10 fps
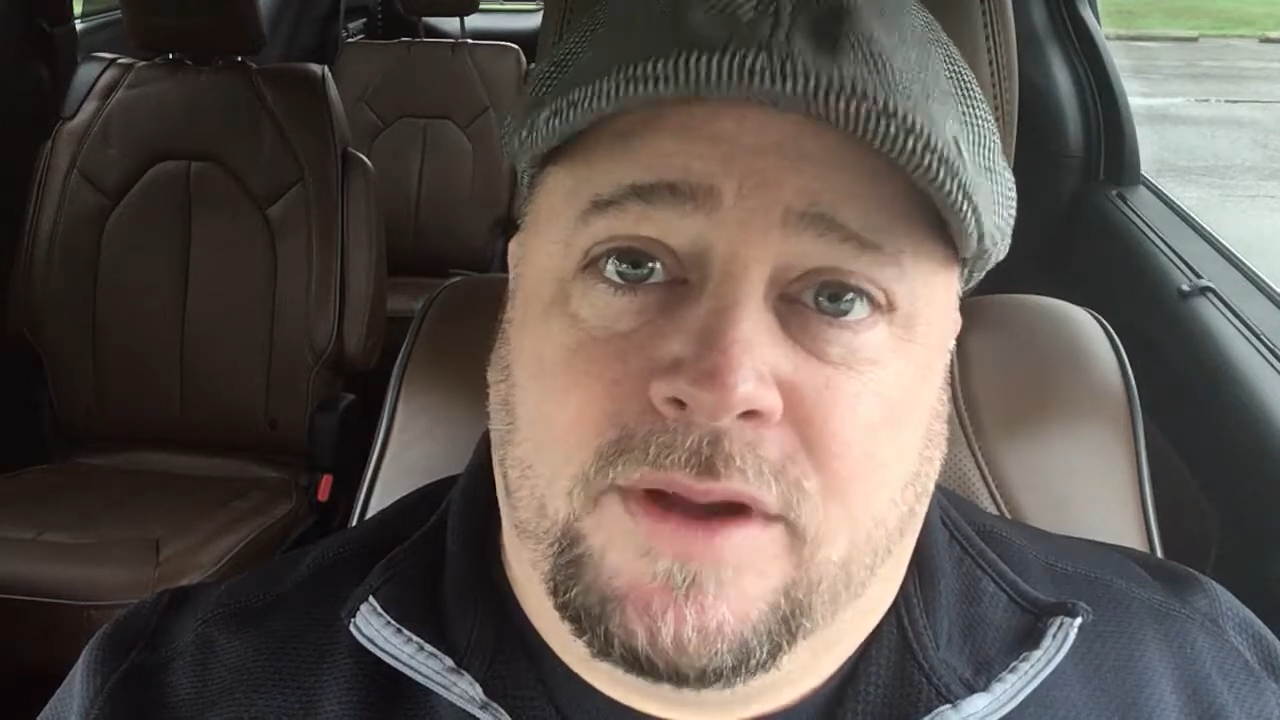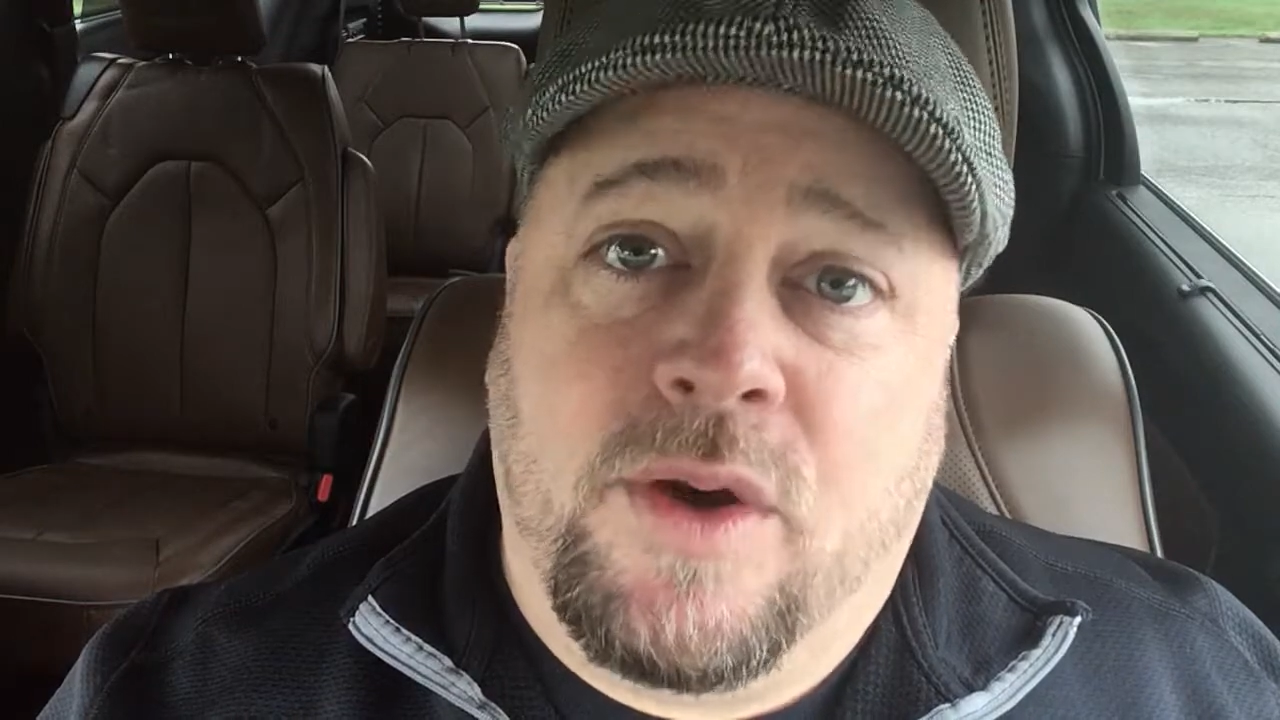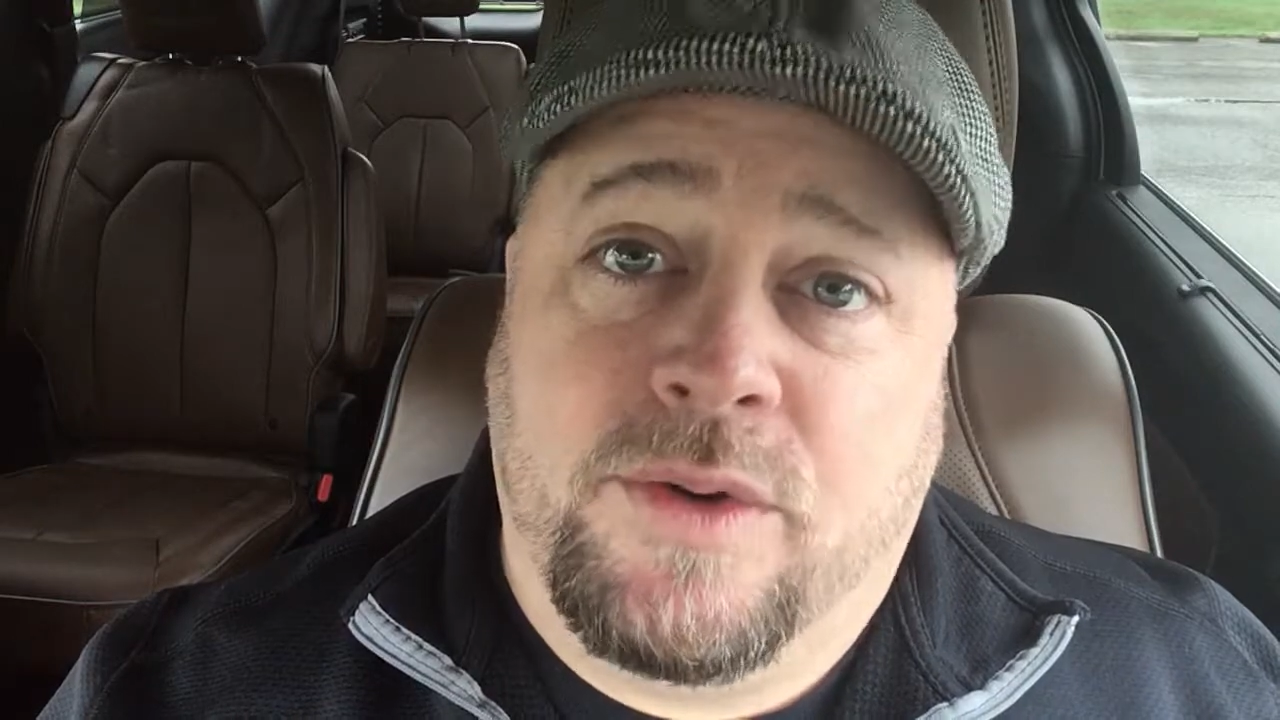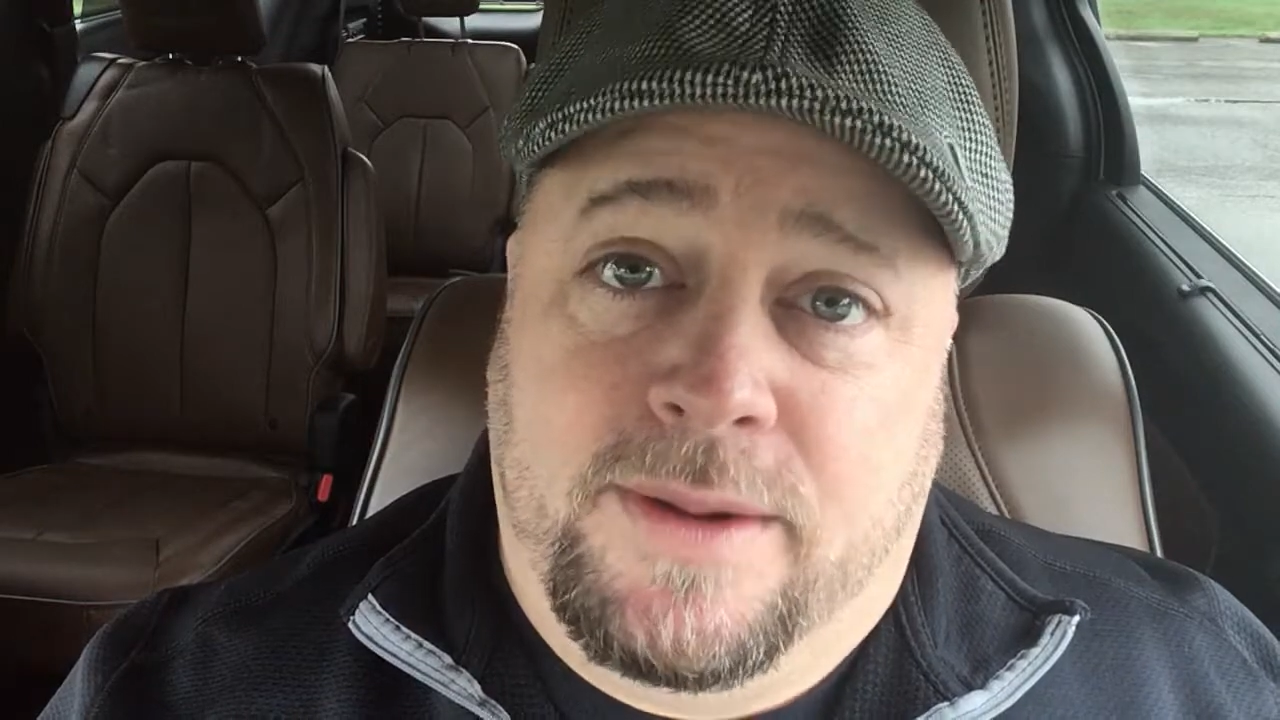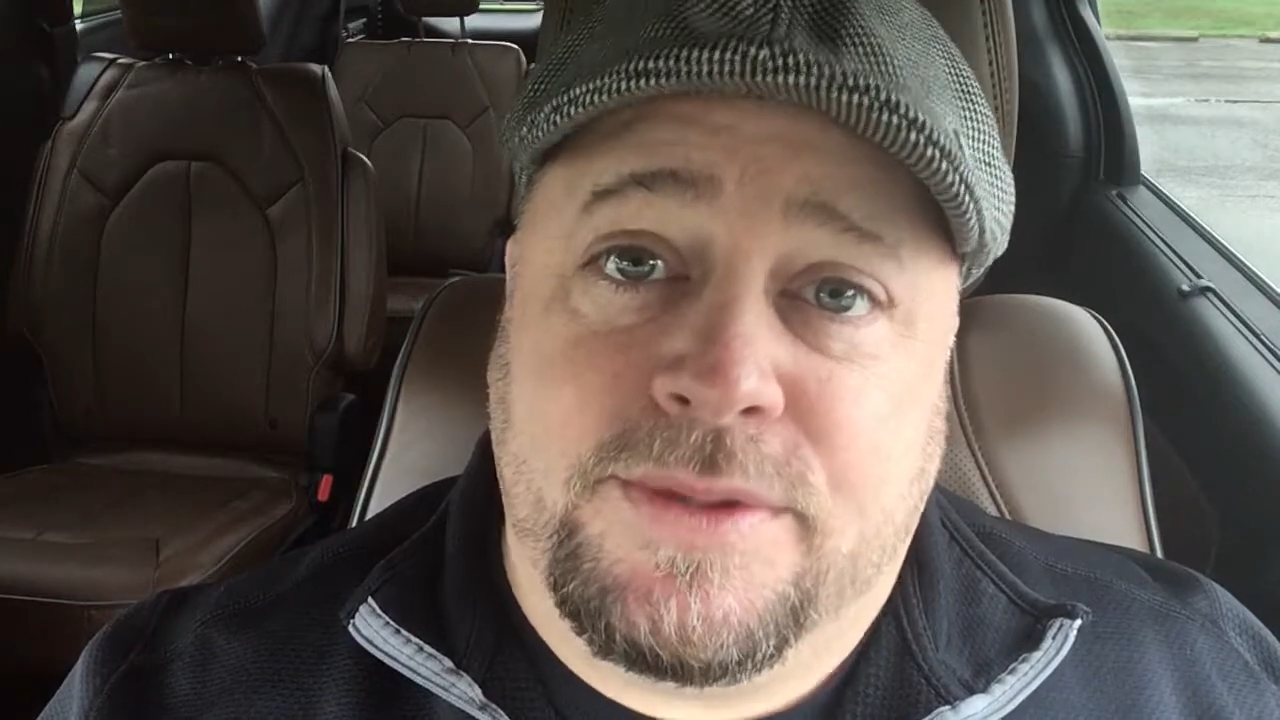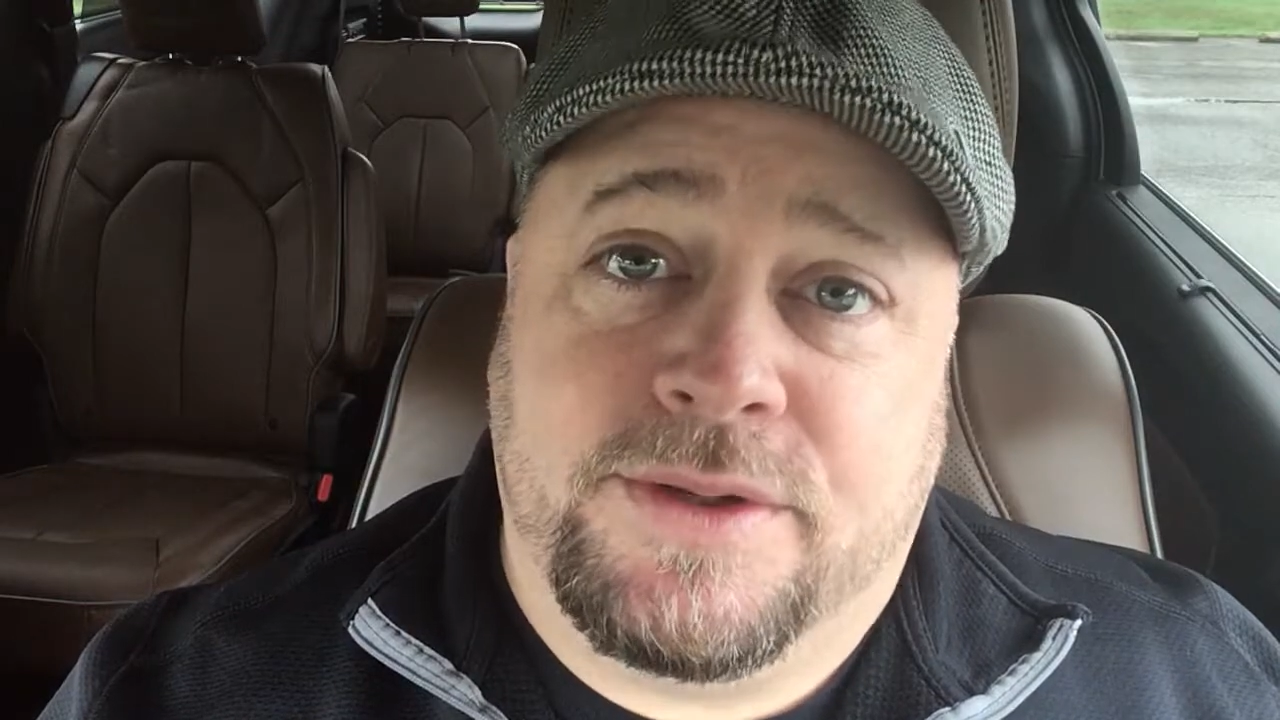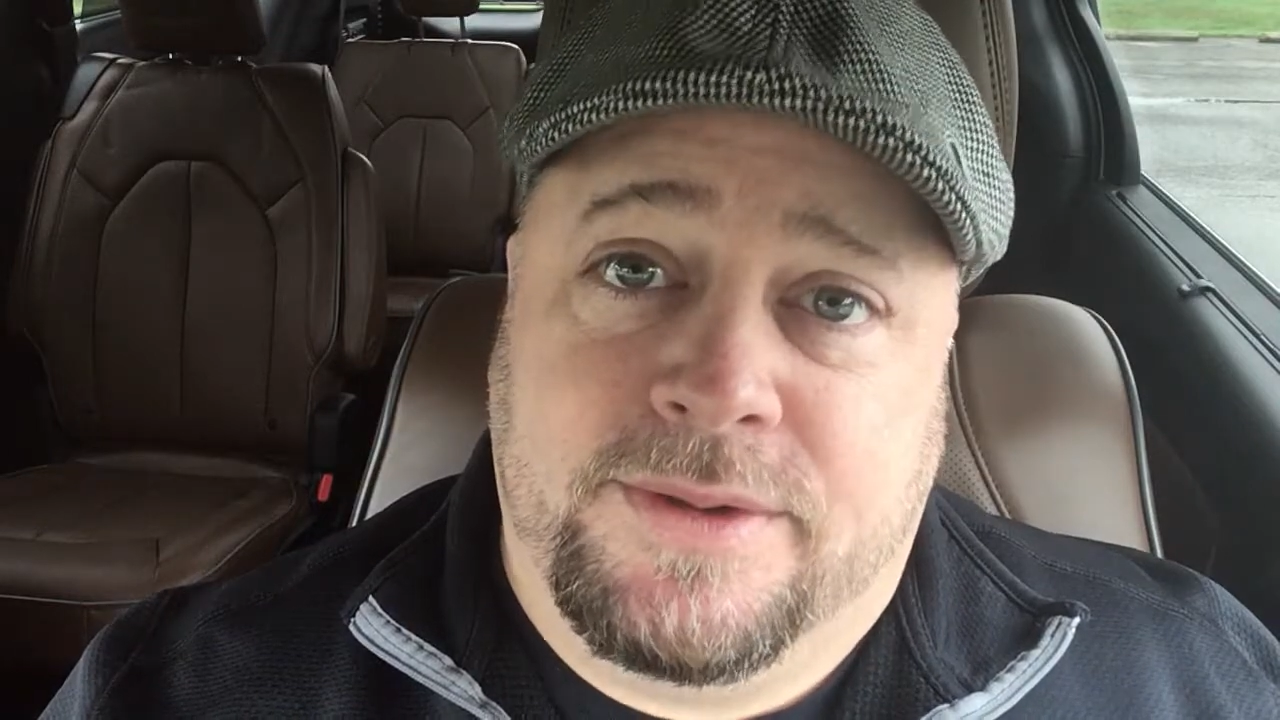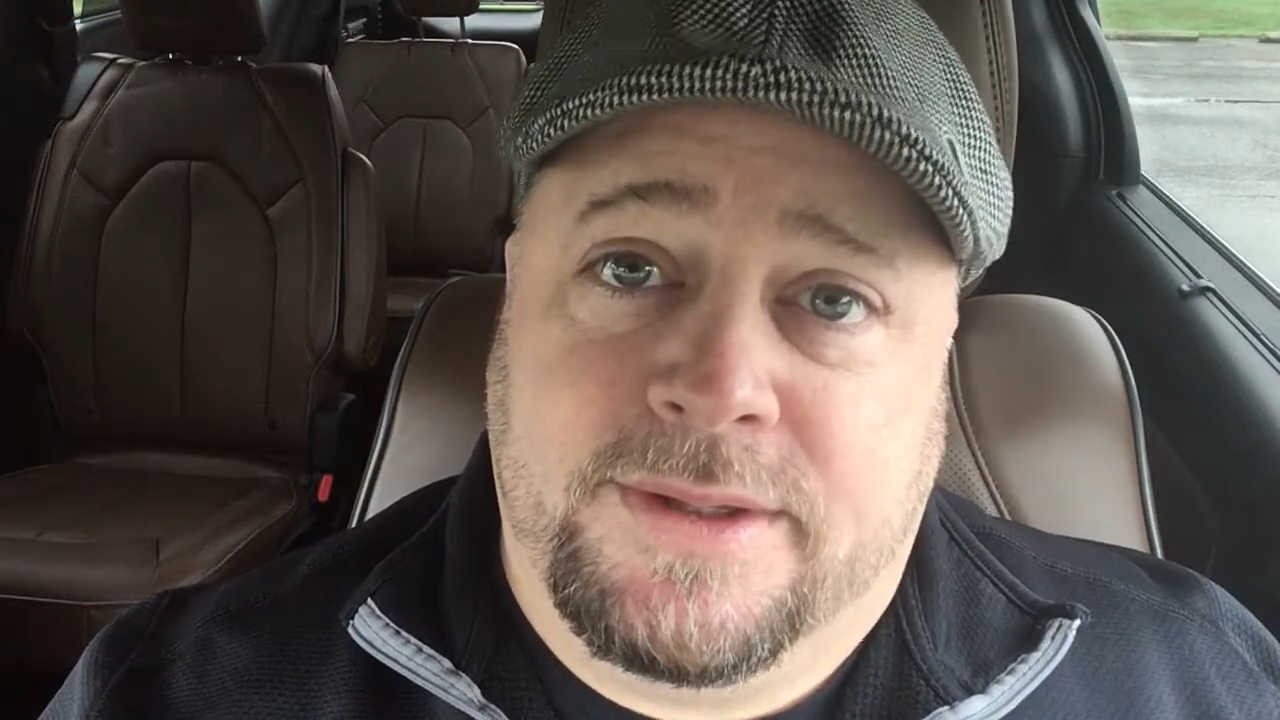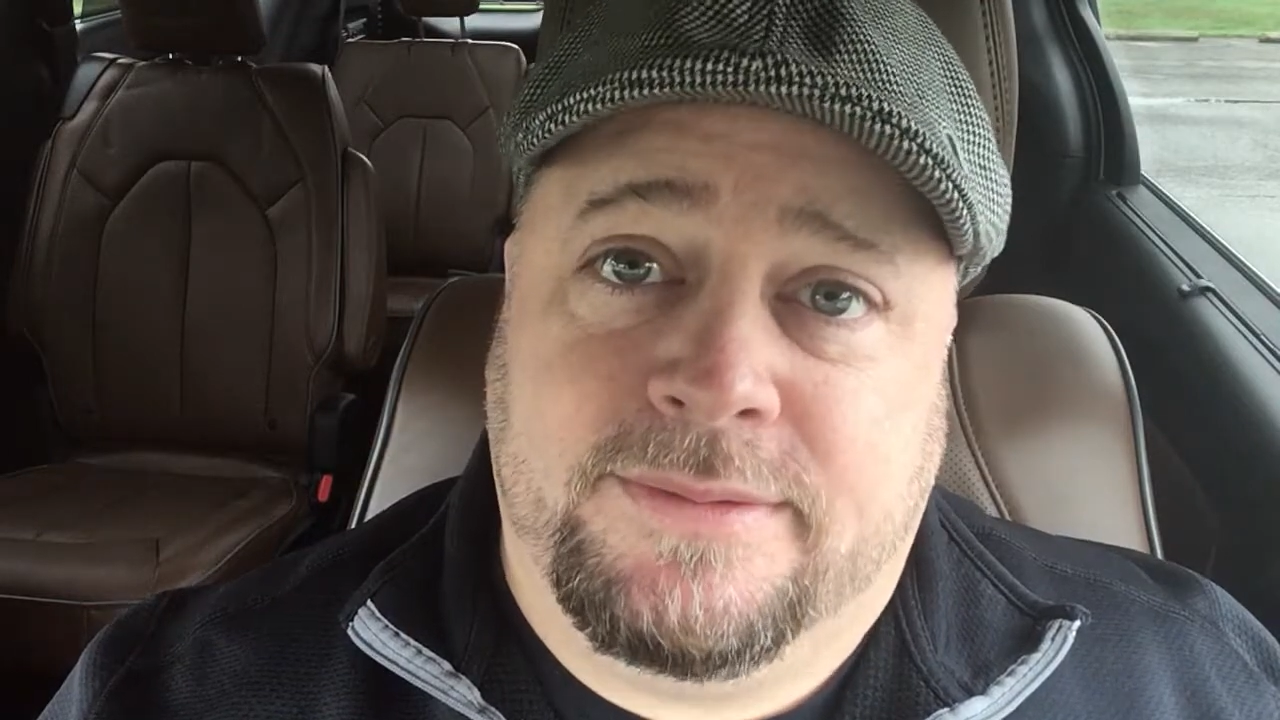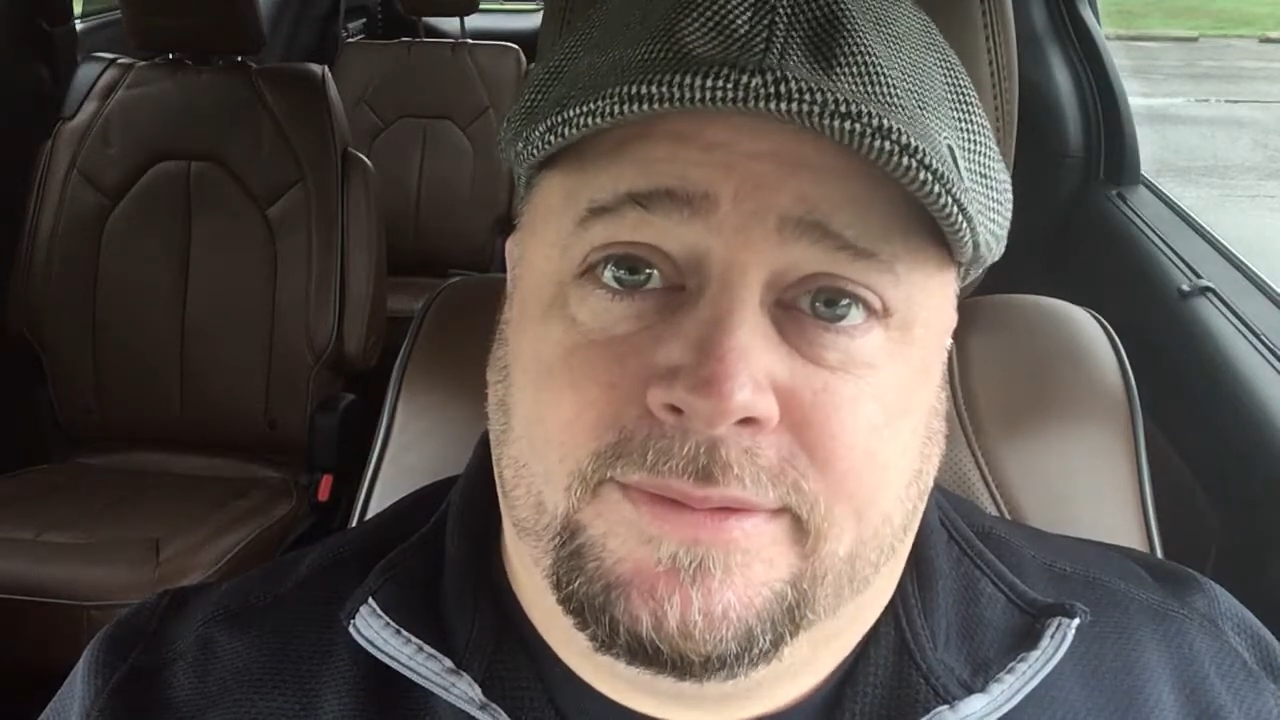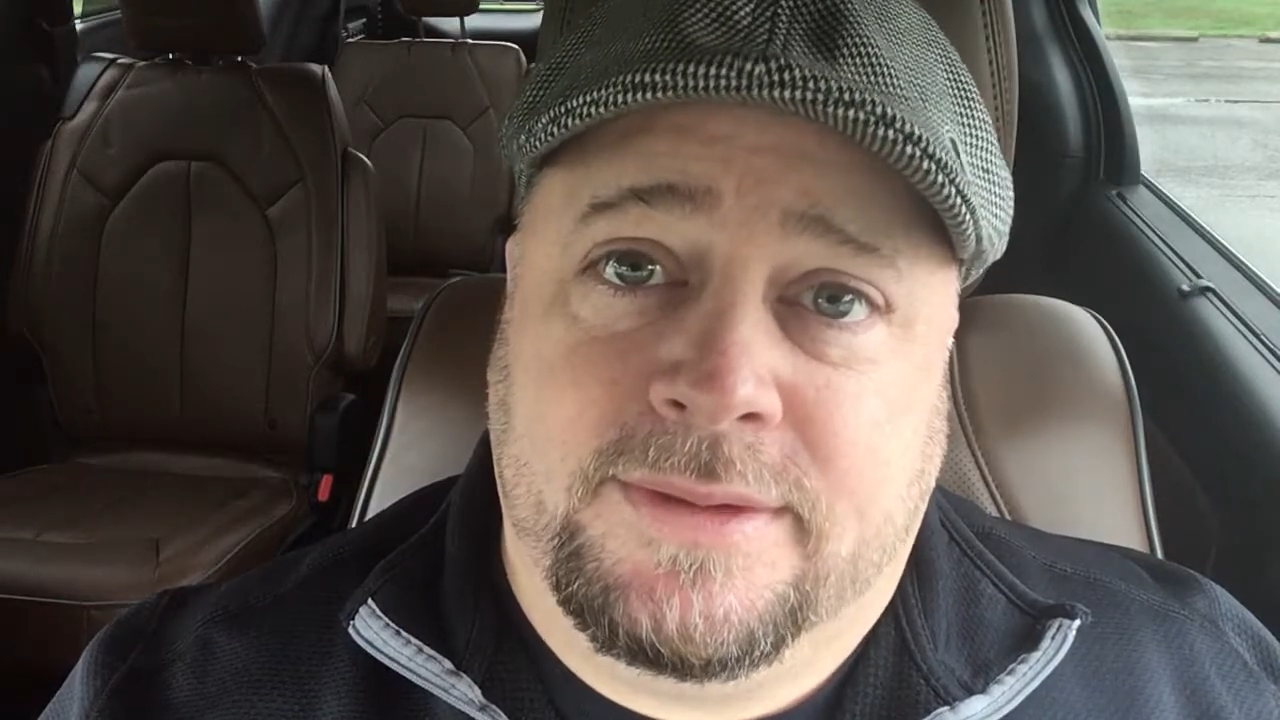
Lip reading: Own up to it.